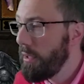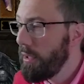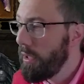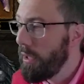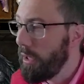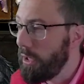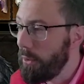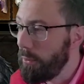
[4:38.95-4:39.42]

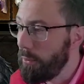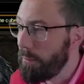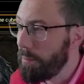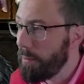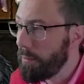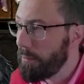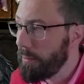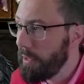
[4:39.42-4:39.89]
You would
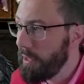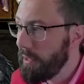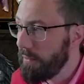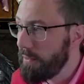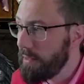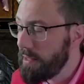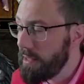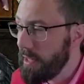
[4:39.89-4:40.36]
probably have
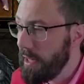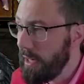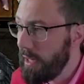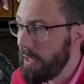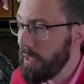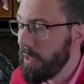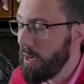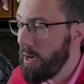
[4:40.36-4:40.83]
to
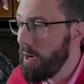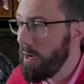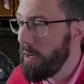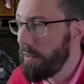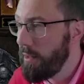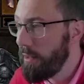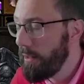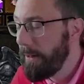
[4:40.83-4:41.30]
take
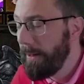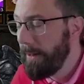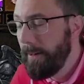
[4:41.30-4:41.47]
either